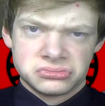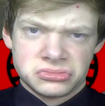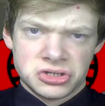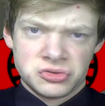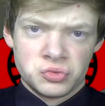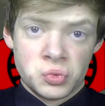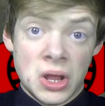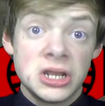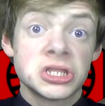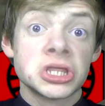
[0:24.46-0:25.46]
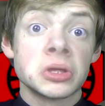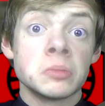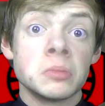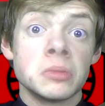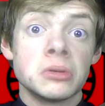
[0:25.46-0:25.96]
And welcome
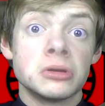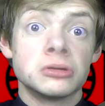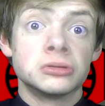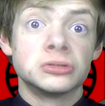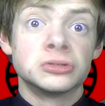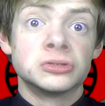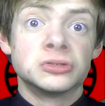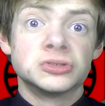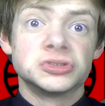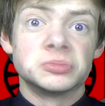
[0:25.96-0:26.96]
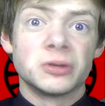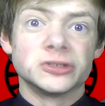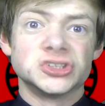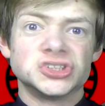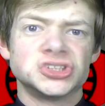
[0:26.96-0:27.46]
to my
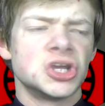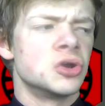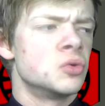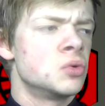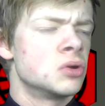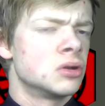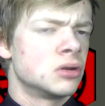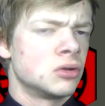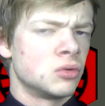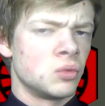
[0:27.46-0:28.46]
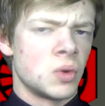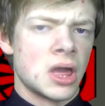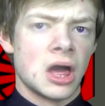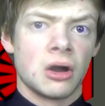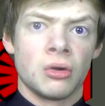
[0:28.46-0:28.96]
show
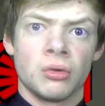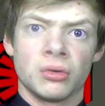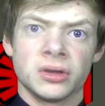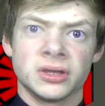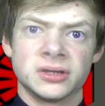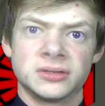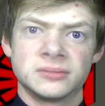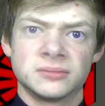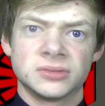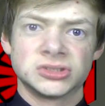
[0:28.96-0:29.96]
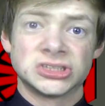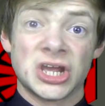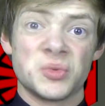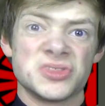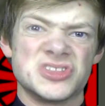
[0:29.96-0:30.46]
where I share
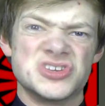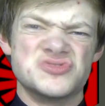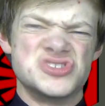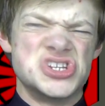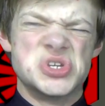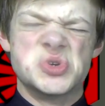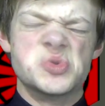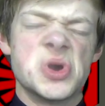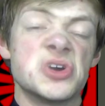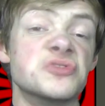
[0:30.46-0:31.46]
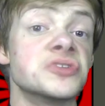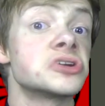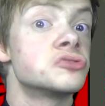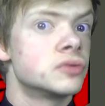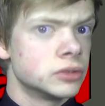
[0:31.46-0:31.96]
with you new
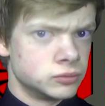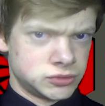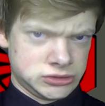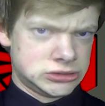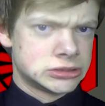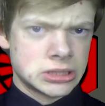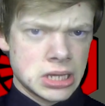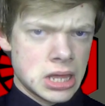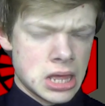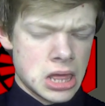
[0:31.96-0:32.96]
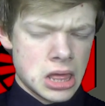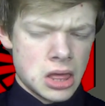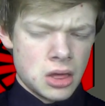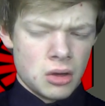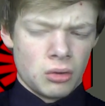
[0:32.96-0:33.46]
recruits
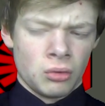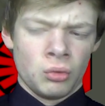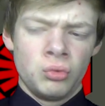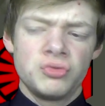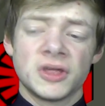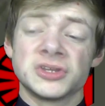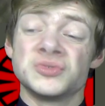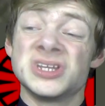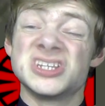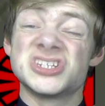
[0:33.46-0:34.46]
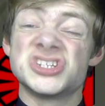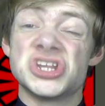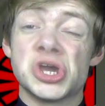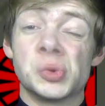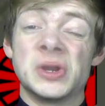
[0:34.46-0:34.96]
all that you need to
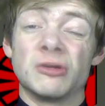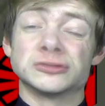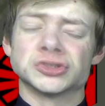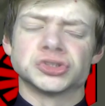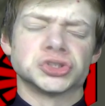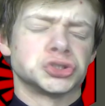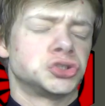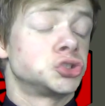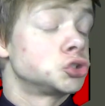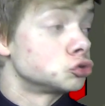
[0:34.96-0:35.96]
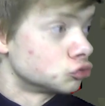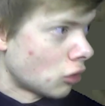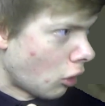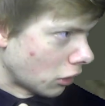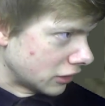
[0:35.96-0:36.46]
know in order to
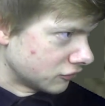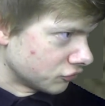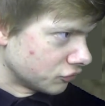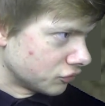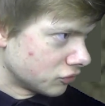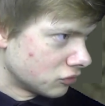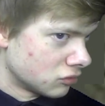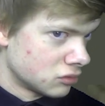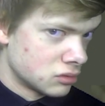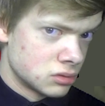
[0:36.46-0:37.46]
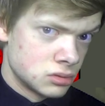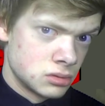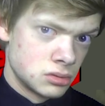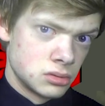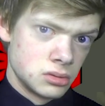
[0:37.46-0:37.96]
strive
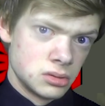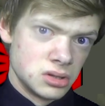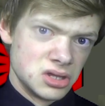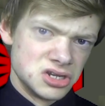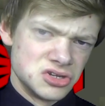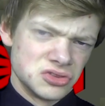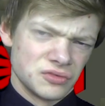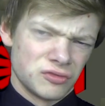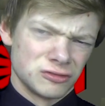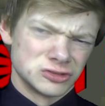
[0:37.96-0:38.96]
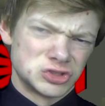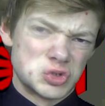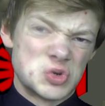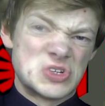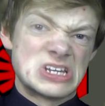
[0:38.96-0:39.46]
into the First Order.